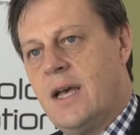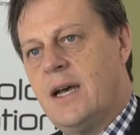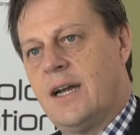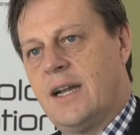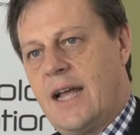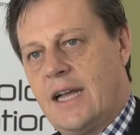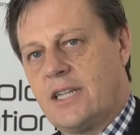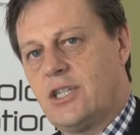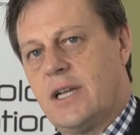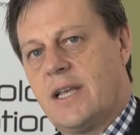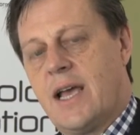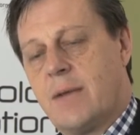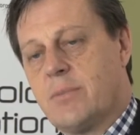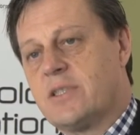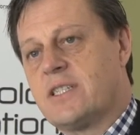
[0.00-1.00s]
and
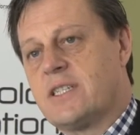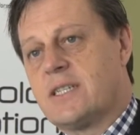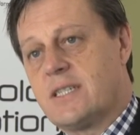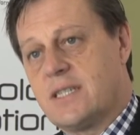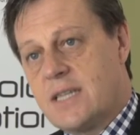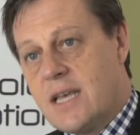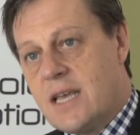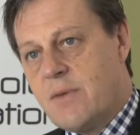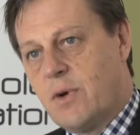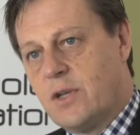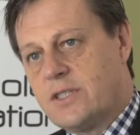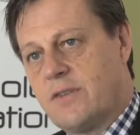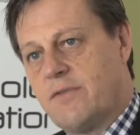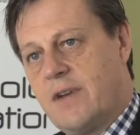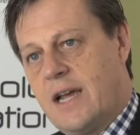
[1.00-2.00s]
actually able to see
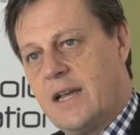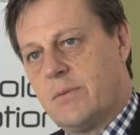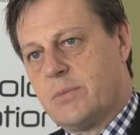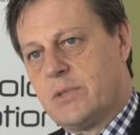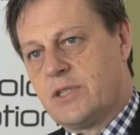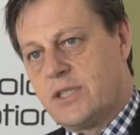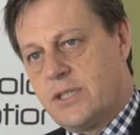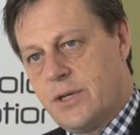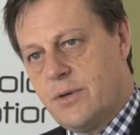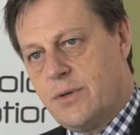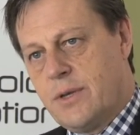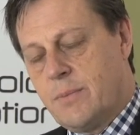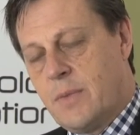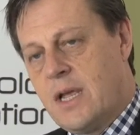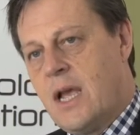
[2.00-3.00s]
what's available to
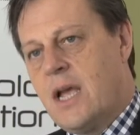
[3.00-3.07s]
them,